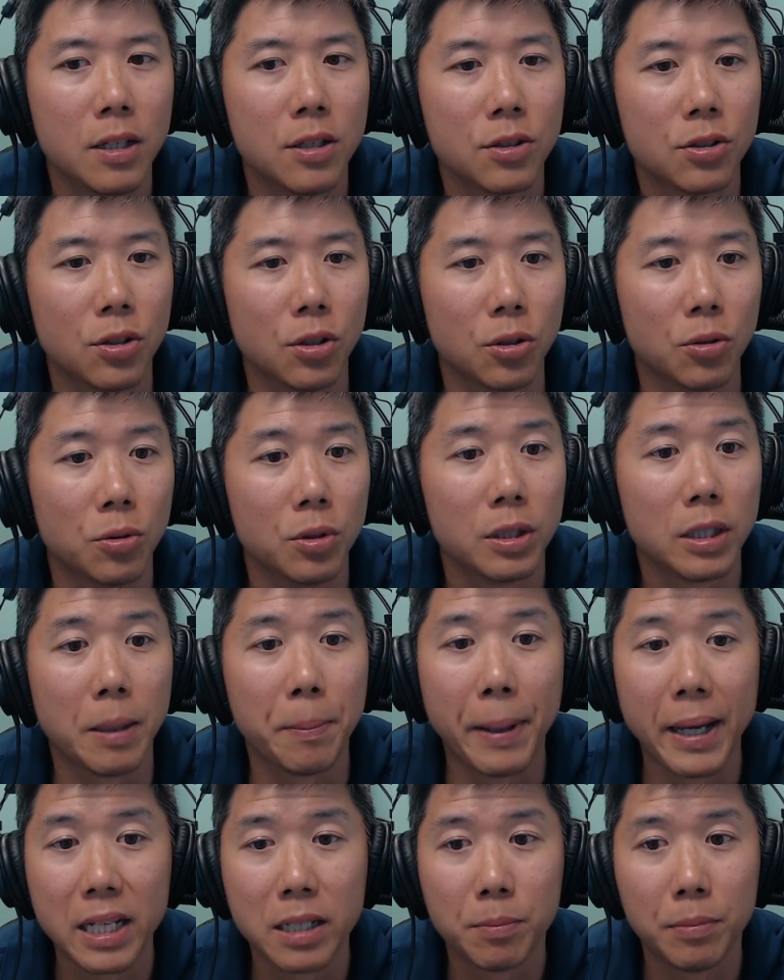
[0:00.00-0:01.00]
So the
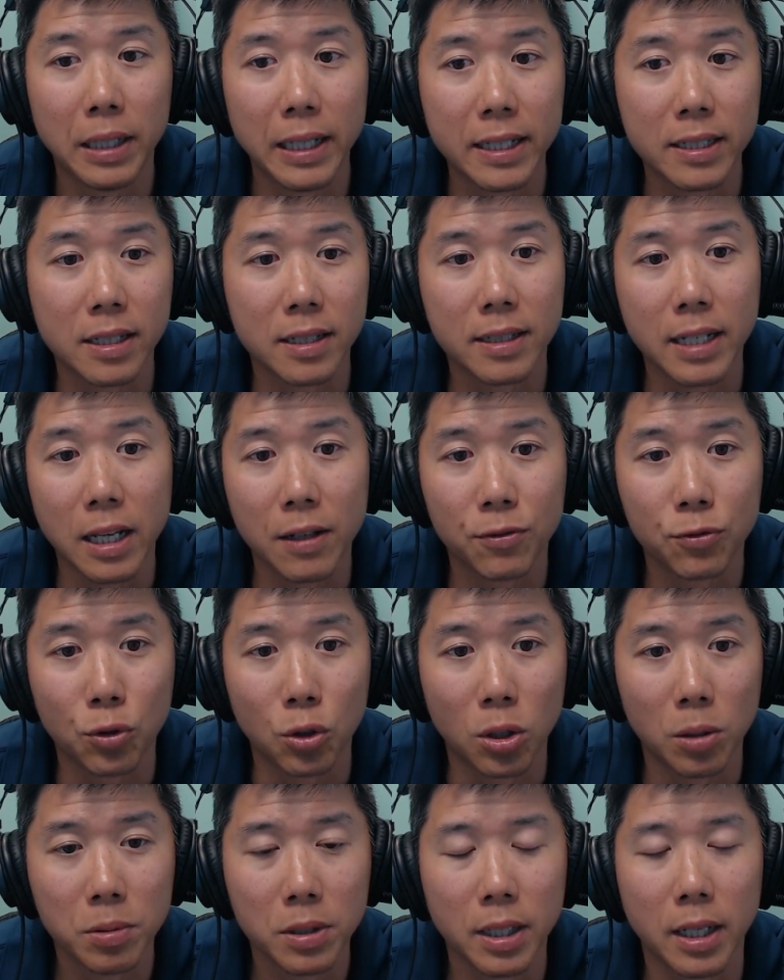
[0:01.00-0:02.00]
best place to stay
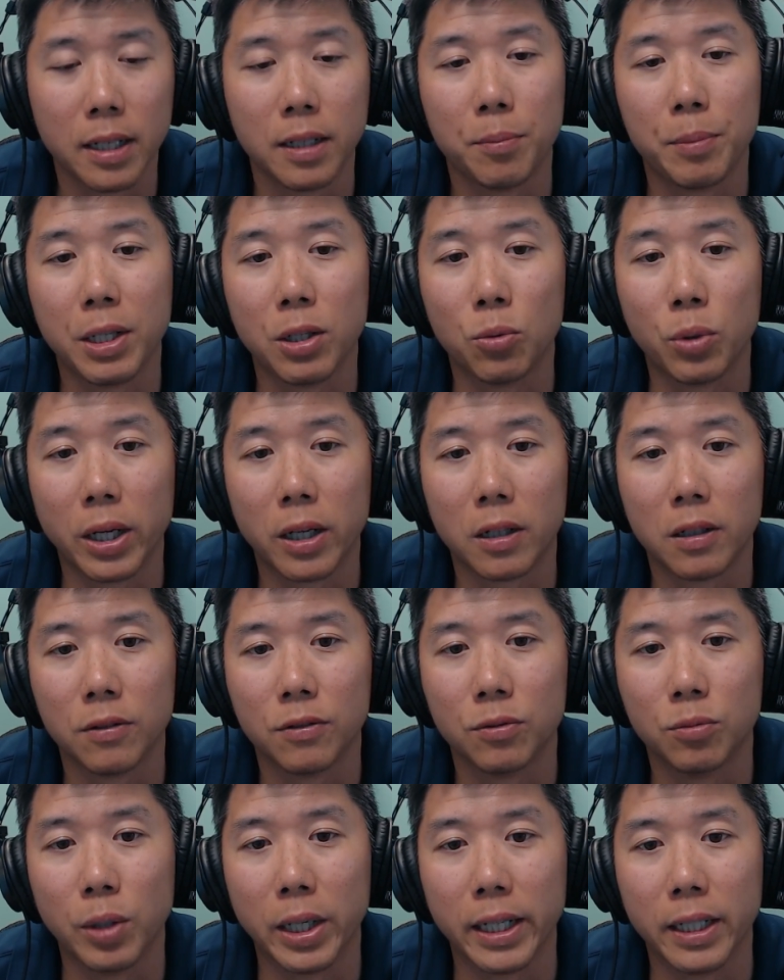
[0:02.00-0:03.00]
informed and be aware
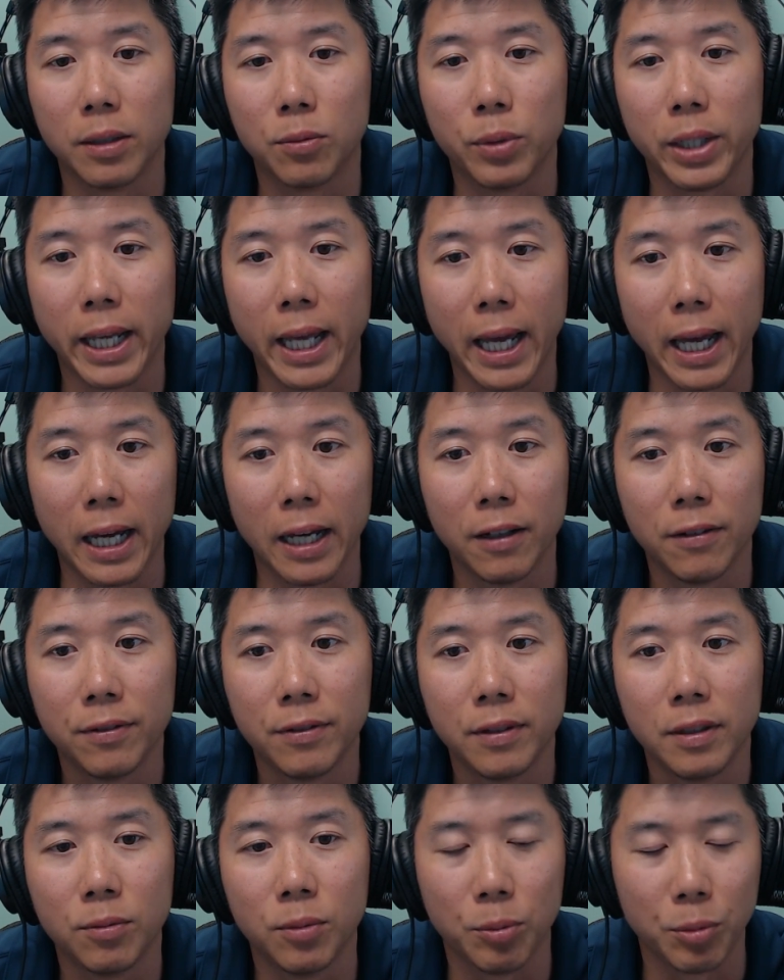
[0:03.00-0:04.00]
of when we have
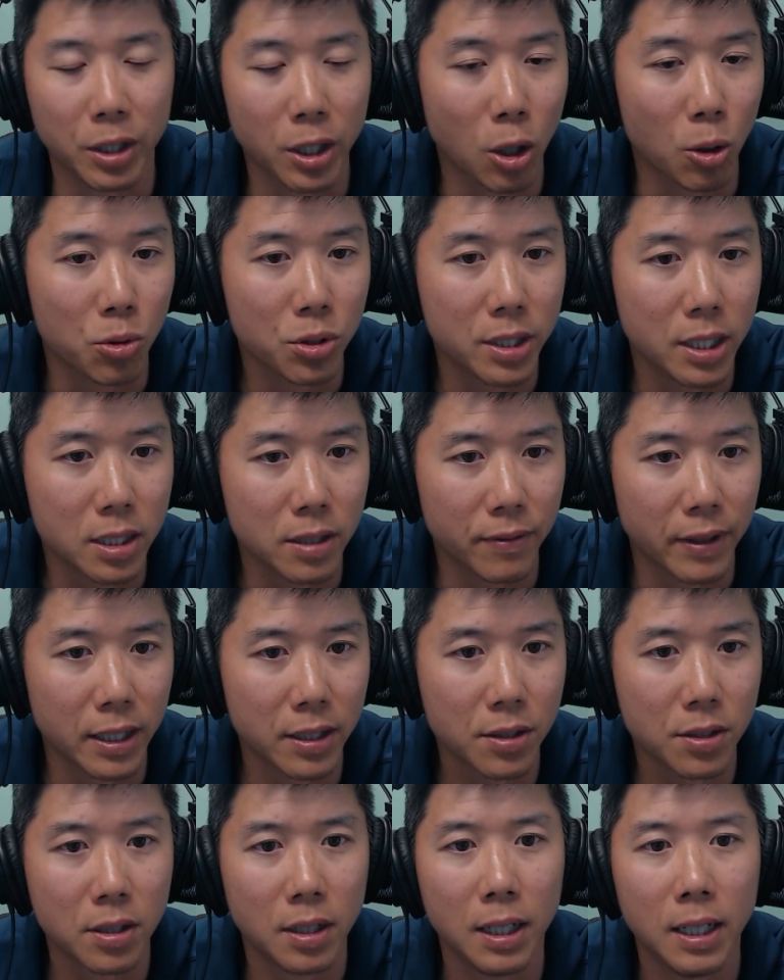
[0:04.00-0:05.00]
when we host these
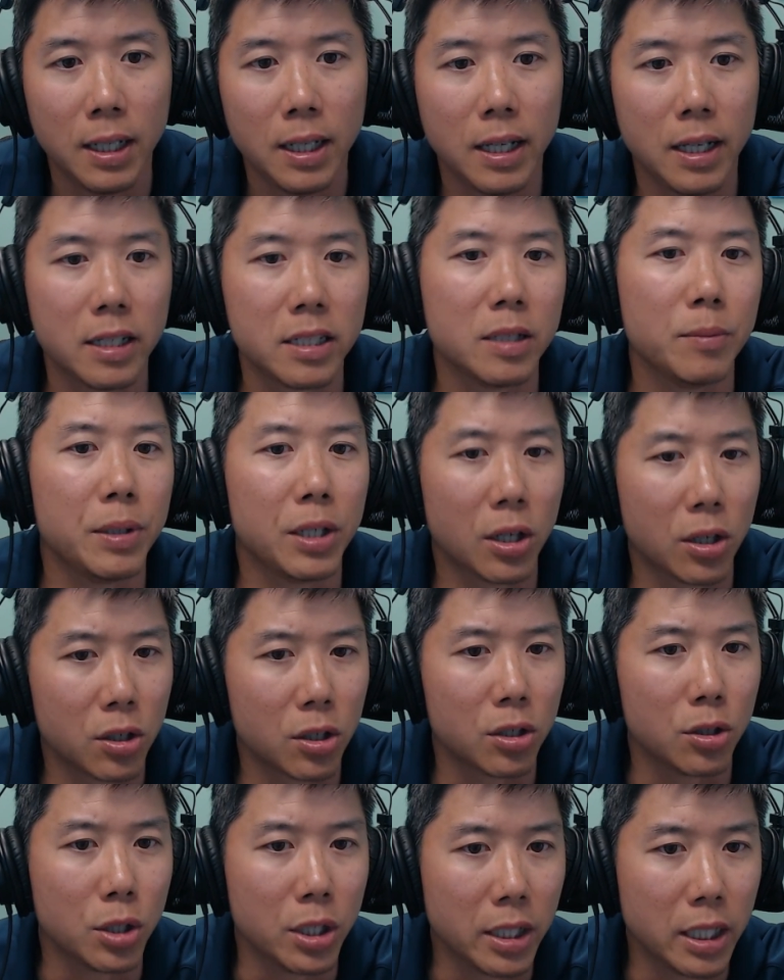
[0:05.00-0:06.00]
events is to be on
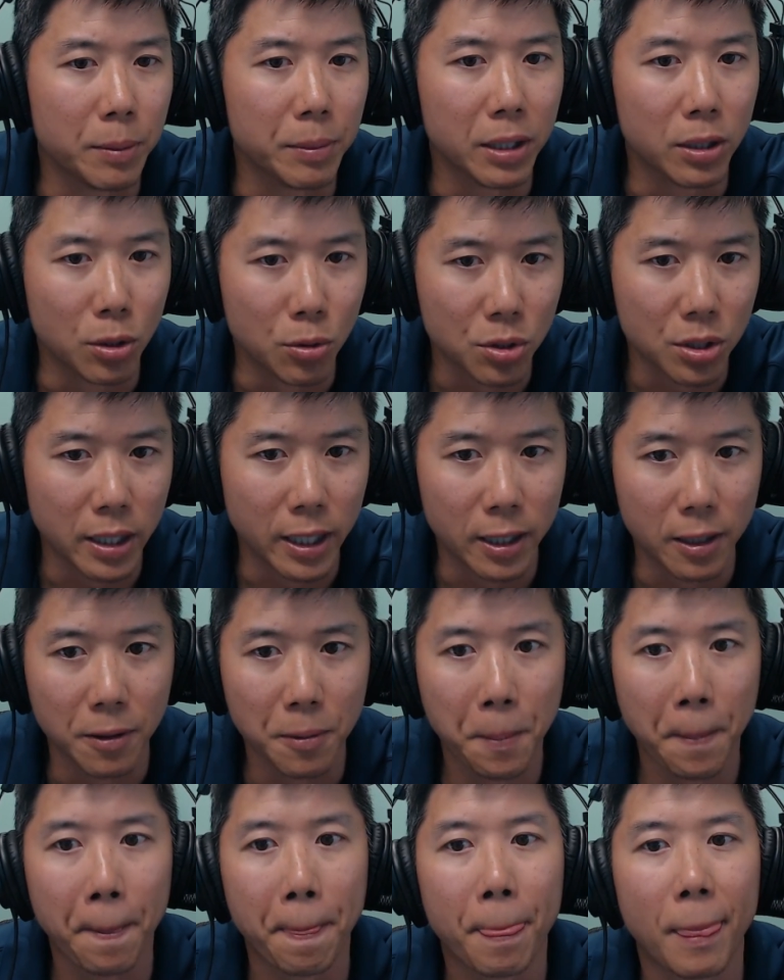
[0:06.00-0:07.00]
our email newsletter,
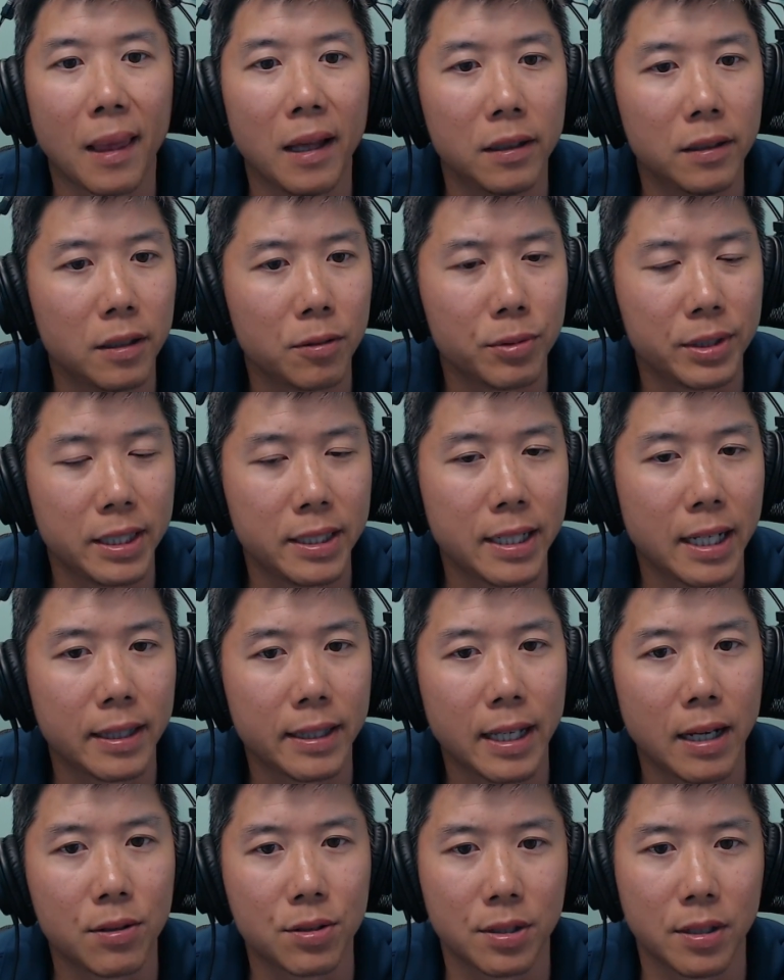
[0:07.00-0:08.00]
along with the
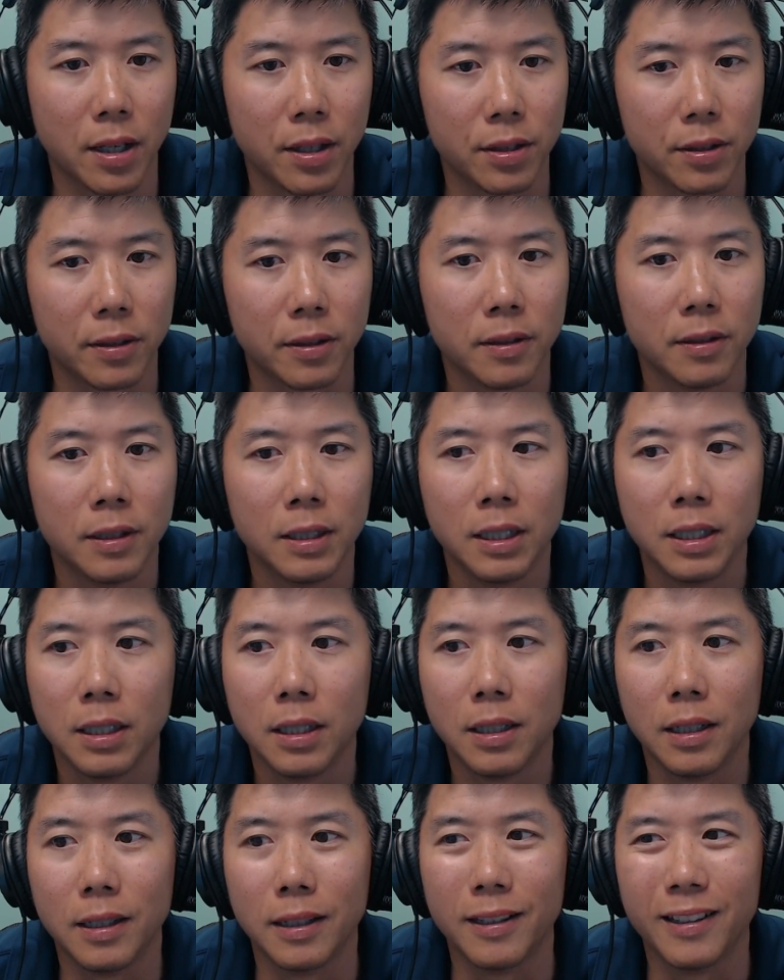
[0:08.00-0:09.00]
10,000 other
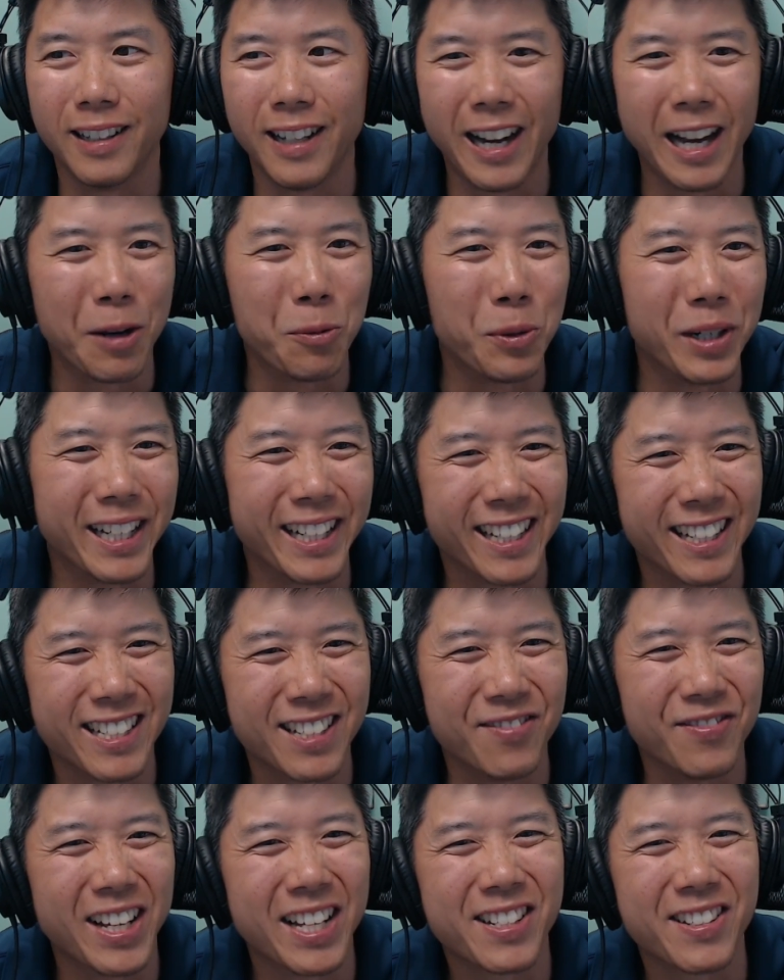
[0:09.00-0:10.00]
uh, eye-winningest
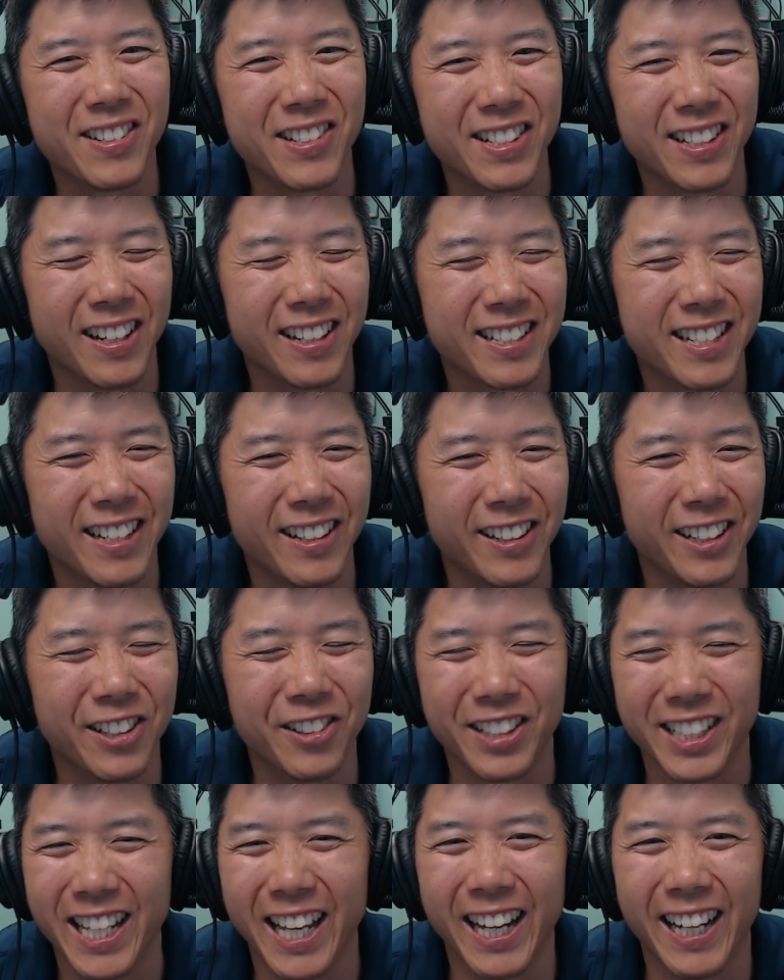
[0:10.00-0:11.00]
investors in
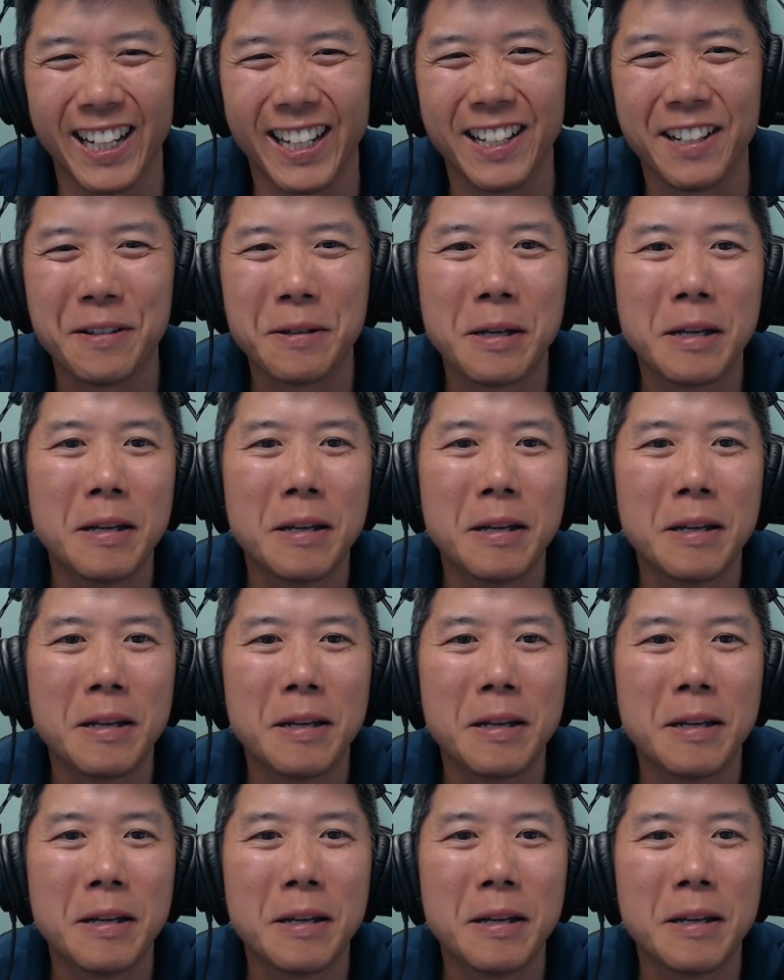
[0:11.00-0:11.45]
Ontario and Canada.